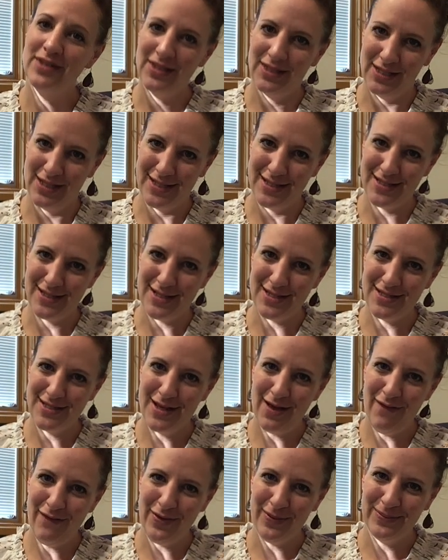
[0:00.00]
leads us to
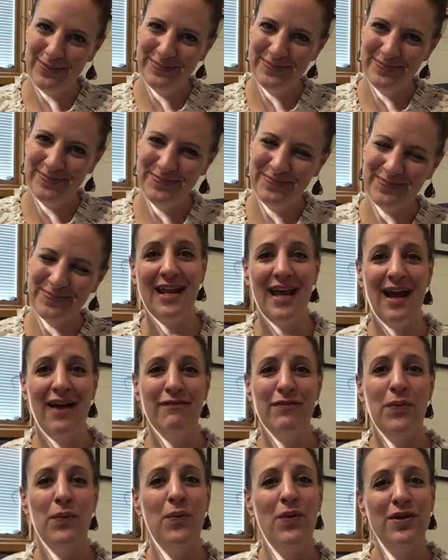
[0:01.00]
heaven. Have
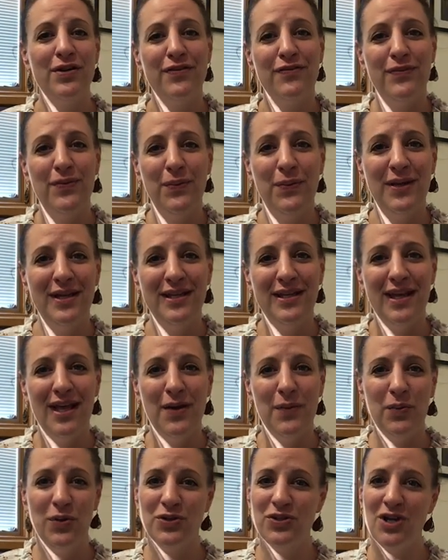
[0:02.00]
a wonderful week,
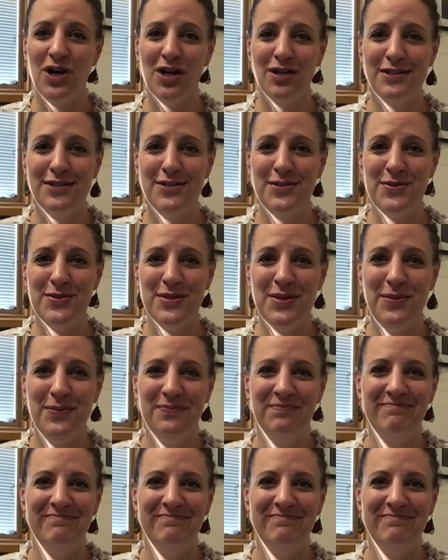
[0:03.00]
and we'll talk to you soon.